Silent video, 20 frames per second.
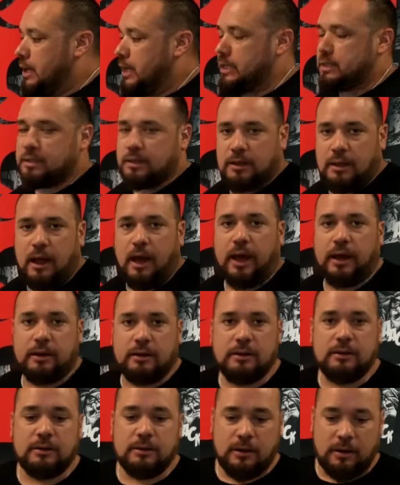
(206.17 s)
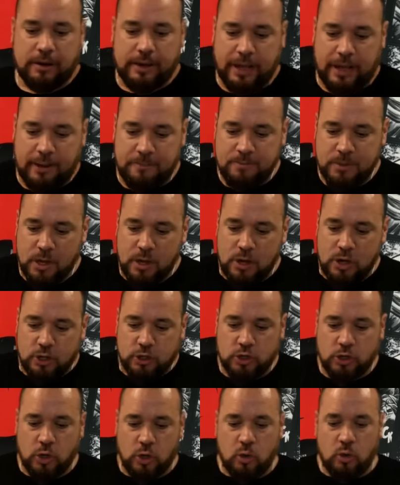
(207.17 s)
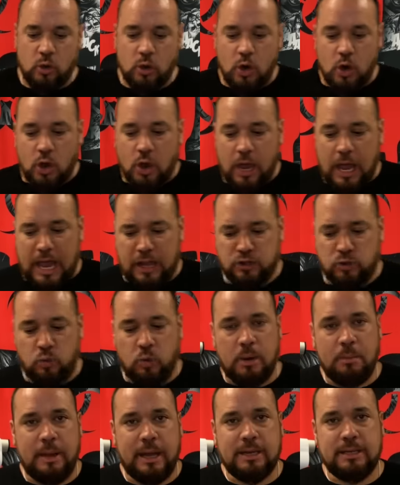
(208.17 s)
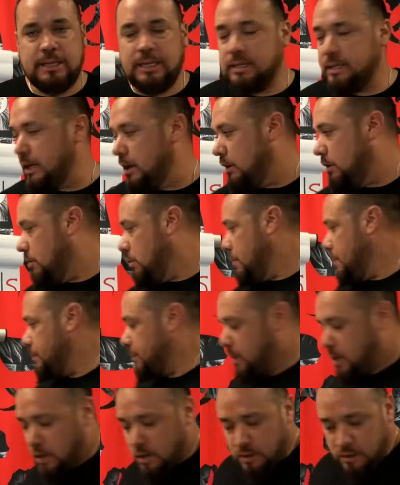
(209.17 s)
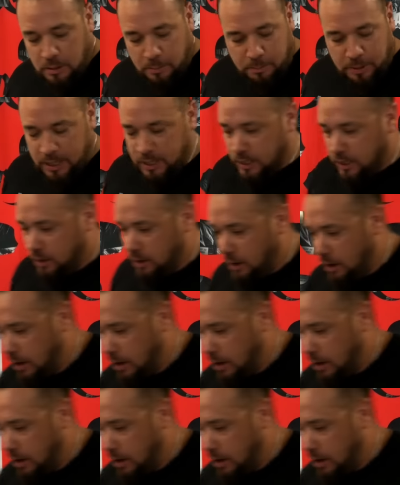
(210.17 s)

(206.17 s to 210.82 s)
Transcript: it's a lot, okay? So, as a one-man detail, depending